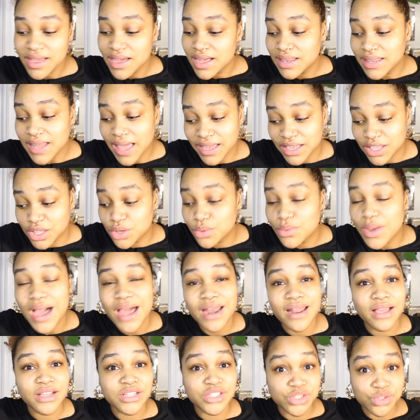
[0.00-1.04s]
Like, you
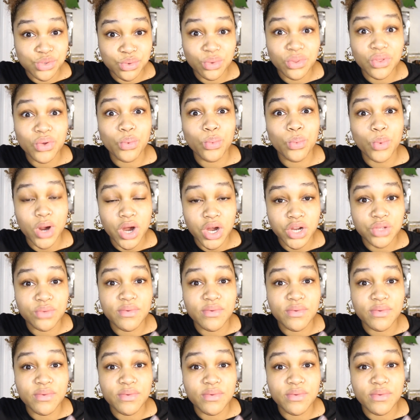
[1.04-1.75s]
gotta do the work,